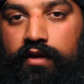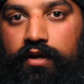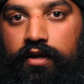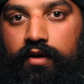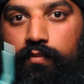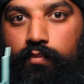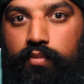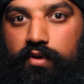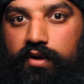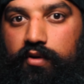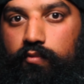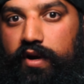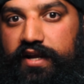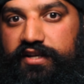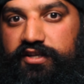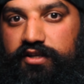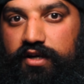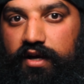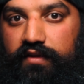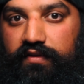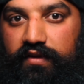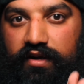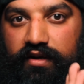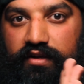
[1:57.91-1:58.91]
Put a wedge
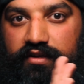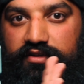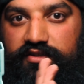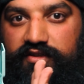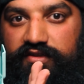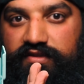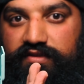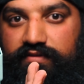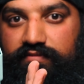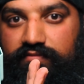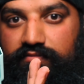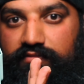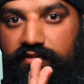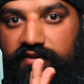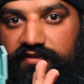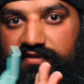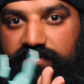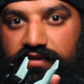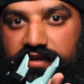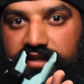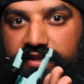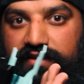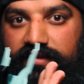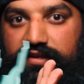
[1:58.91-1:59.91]
on there. Just, it's
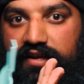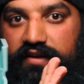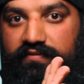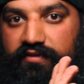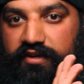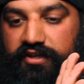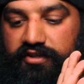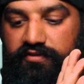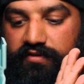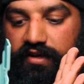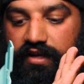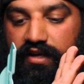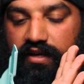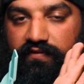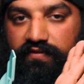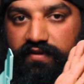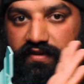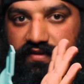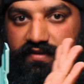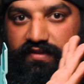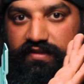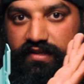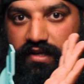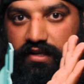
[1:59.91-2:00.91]
like leverage, right? If
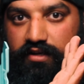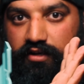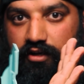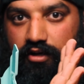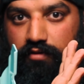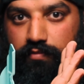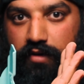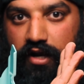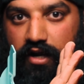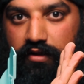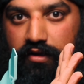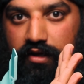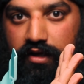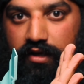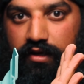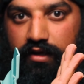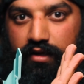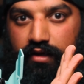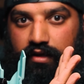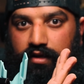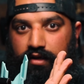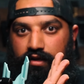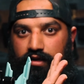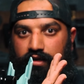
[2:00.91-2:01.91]
this is hitting your belly,
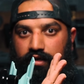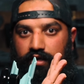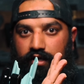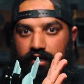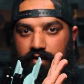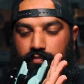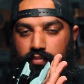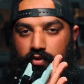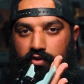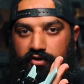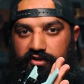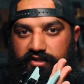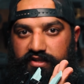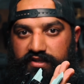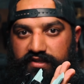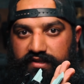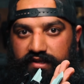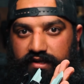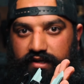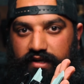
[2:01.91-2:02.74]
it pushes the